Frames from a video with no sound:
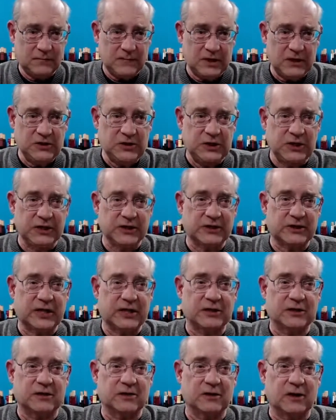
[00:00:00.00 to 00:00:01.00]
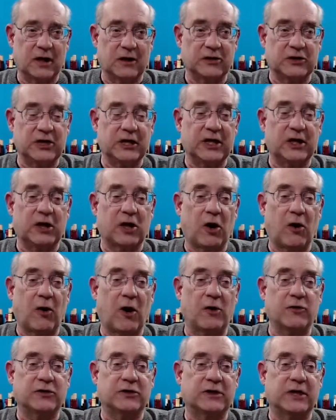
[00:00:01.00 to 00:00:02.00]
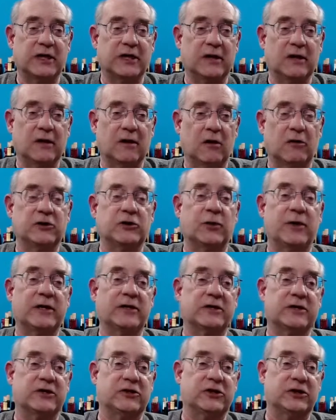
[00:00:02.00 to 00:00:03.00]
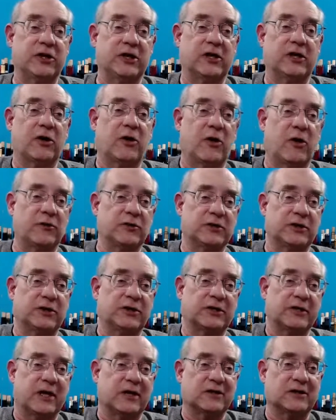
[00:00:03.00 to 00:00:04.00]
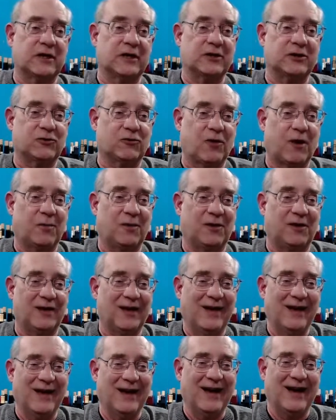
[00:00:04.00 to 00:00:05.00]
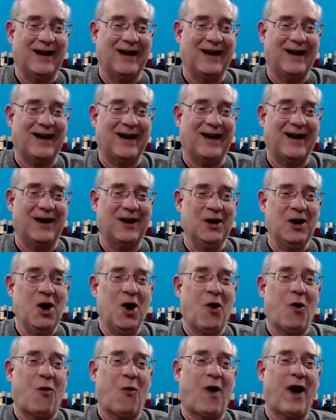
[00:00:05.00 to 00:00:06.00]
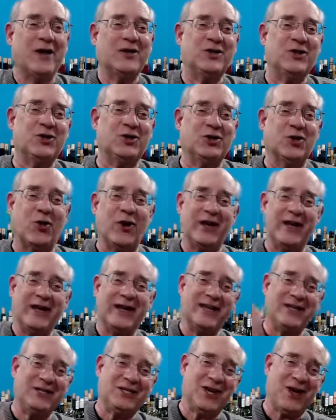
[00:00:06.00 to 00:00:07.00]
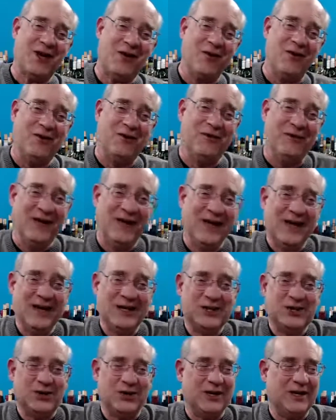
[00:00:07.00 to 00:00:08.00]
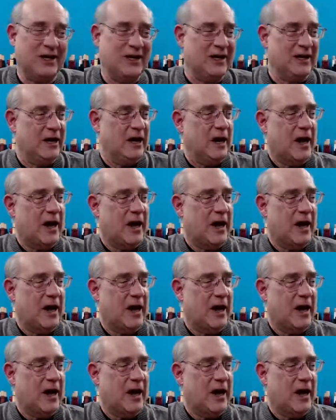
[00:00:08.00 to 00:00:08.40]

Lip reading: Gina says, Joanne says, Gina co-hosting sounds like trouble. Well, why don't you join in, Joe? Join in.